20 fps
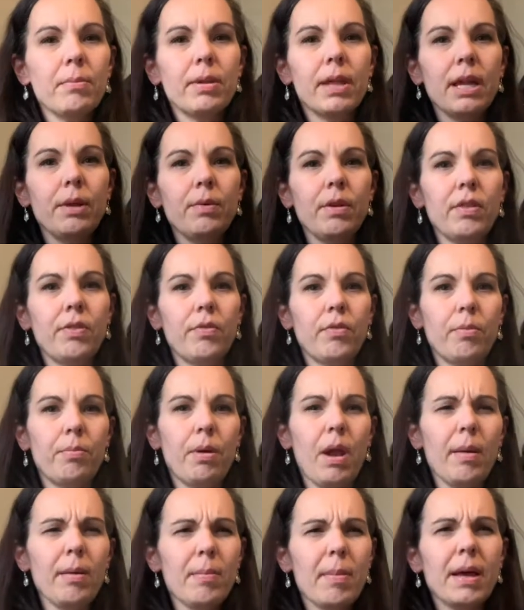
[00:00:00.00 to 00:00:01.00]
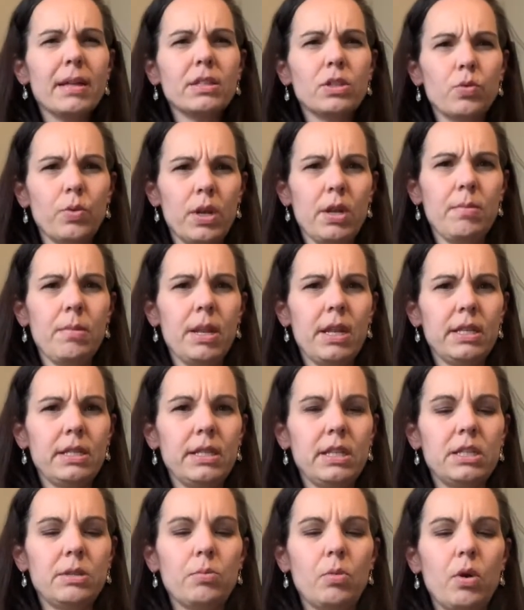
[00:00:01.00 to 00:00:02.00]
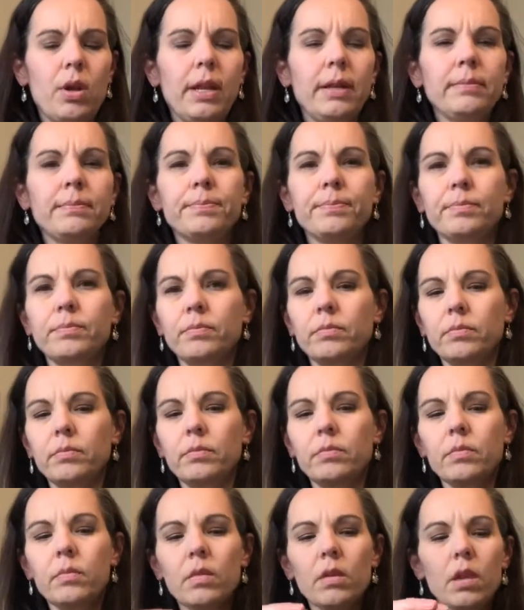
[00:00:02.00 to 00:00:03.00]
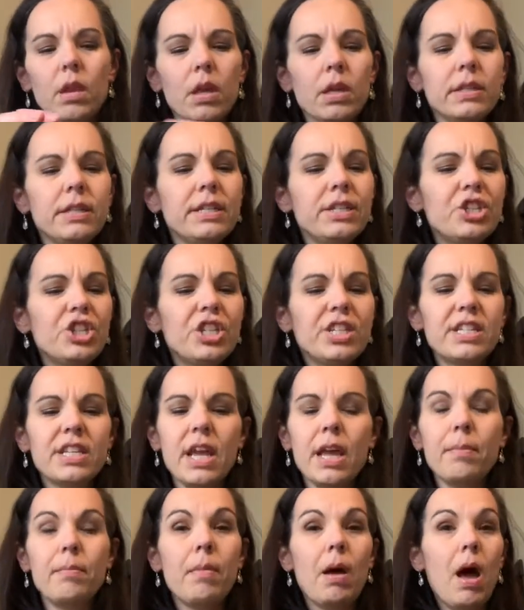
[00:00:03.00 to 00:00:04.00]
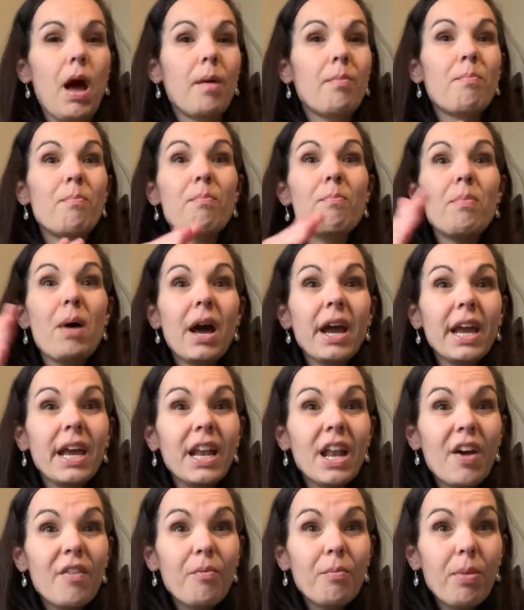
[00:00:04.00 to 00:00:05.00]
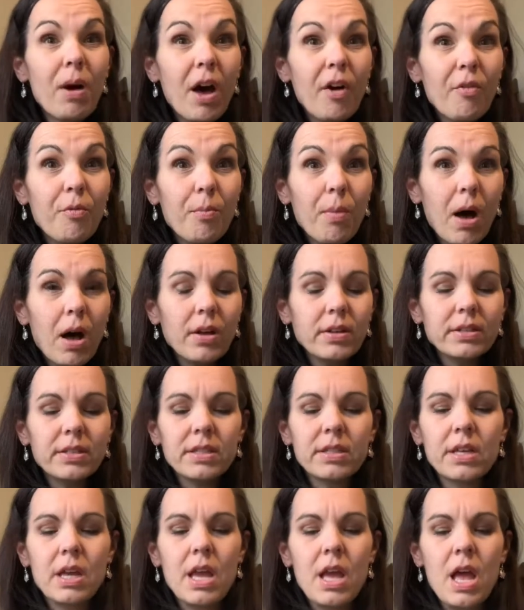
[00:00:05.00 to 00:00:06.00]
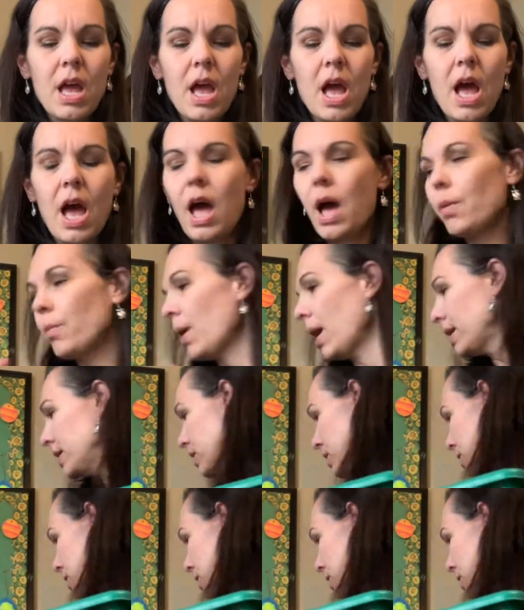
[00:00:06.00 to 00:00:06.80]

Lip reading: played with for probably about 20 minutes this morning. It's just a bucket of puff balls. I do